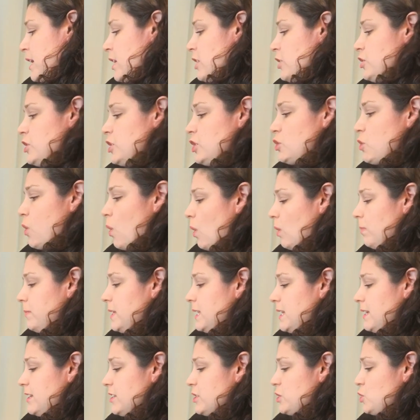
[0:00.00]
She told me
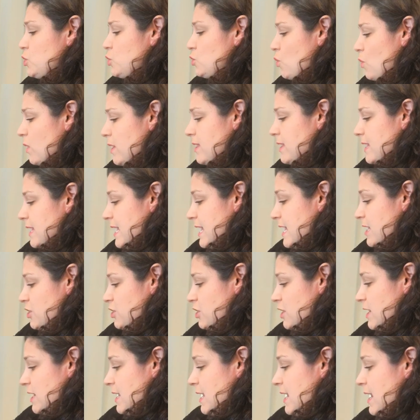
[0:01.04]
to destroy the
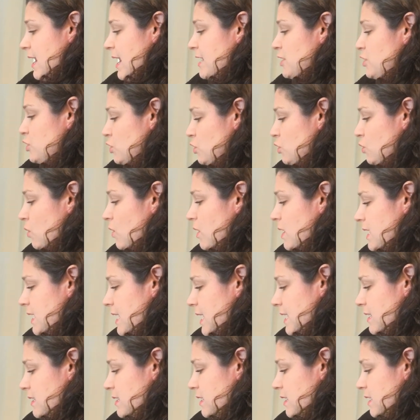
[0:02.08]
kitchen, and I destroyed
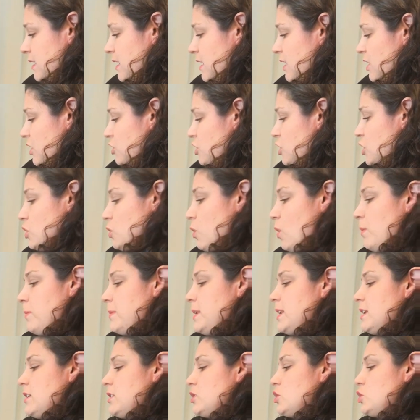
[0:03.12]
it. She told
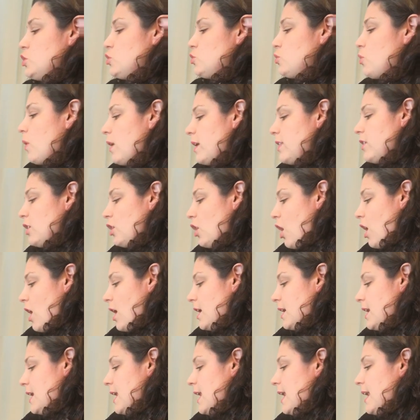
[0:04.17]
me to destroy the
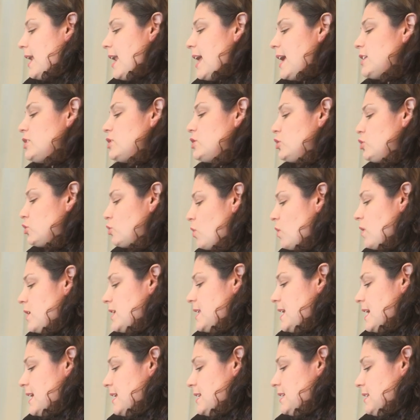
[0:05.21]
garden, and I destroyed
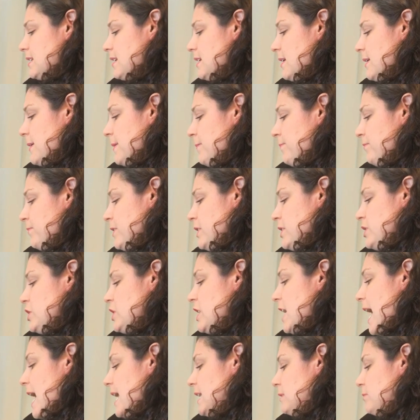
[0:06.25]
it.
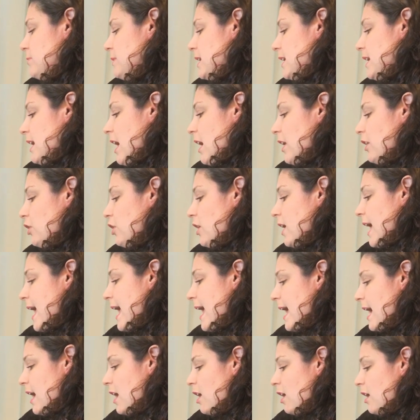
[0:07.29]
She asked me to cut her
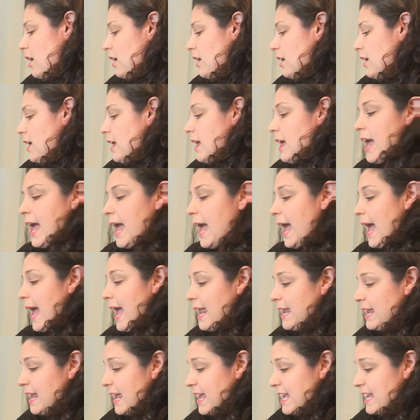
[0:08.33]
hair,
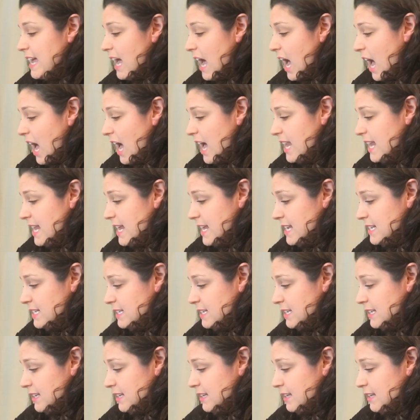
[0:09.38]
and I cut it."